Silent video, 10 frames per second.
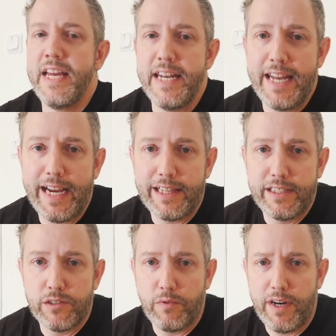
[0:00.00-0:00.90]

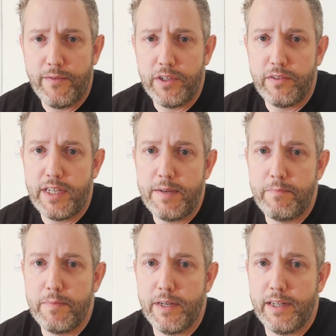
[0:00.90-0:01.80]
necklace, wherever you
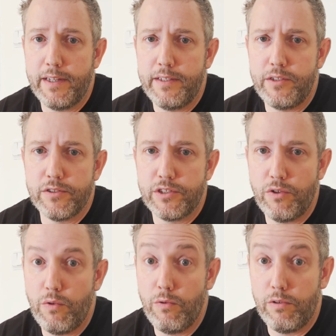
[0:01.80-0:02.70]
keep your
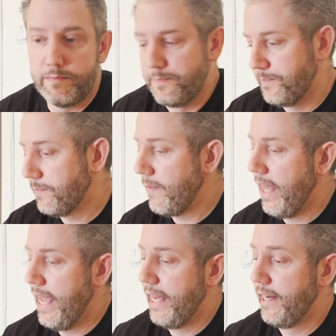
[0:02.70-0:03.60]
soul.
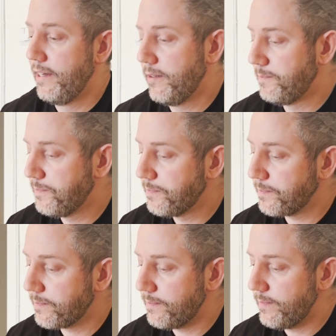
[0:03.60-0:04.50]
And
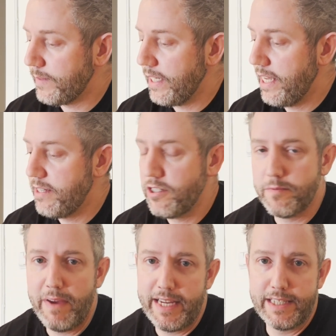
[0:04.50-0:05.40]
it just
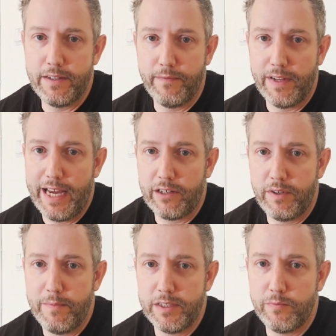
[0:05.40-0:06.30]
makes the
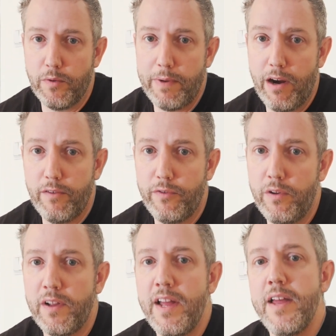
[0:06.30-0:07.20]
phylactery much more
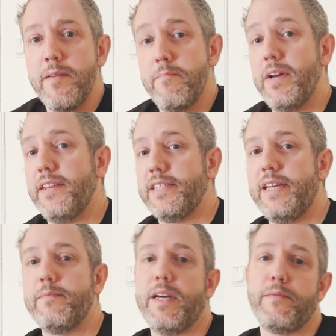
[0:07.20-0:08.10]
powerful, but at the
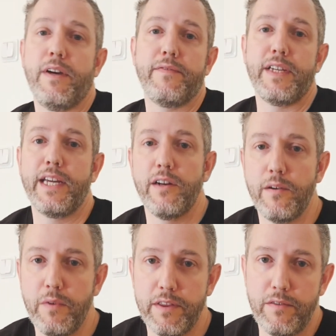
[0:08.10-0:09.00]
same time you have to carry
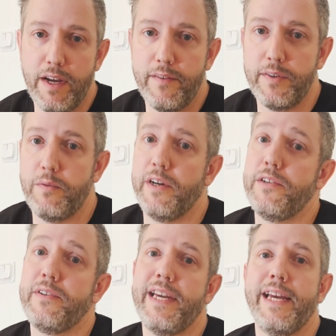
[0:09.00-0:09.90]
it with you everywhere.
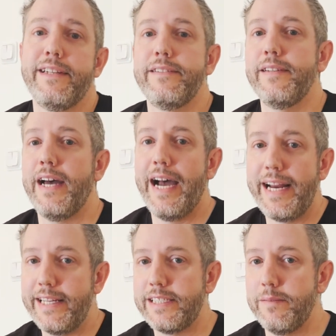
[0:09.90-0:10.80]
You can't
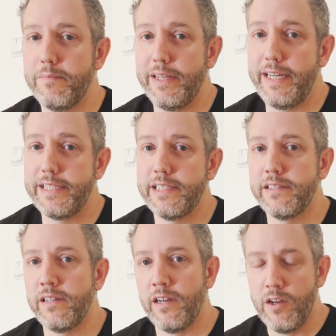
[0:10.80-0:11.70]
hide it
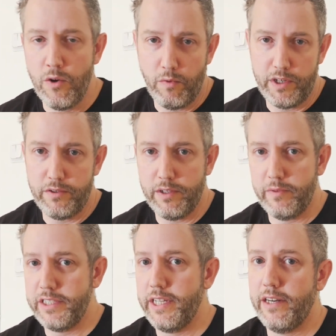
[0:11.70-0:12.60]
someplace where you can
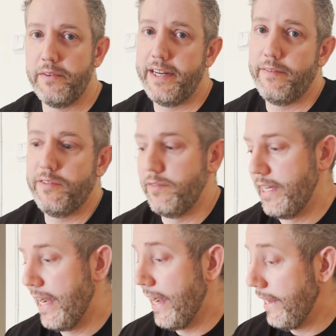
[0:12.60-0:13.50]
regenerate if you
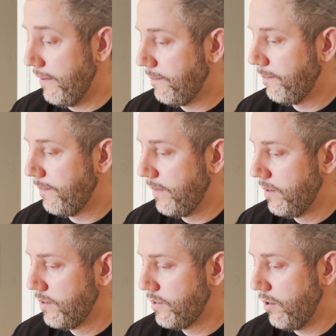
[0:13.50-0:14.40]
die.
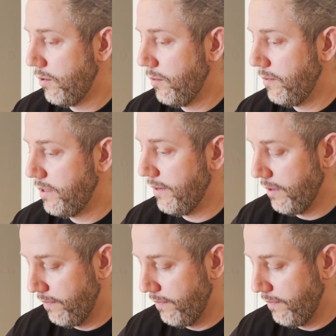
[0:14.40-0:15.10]
So you have the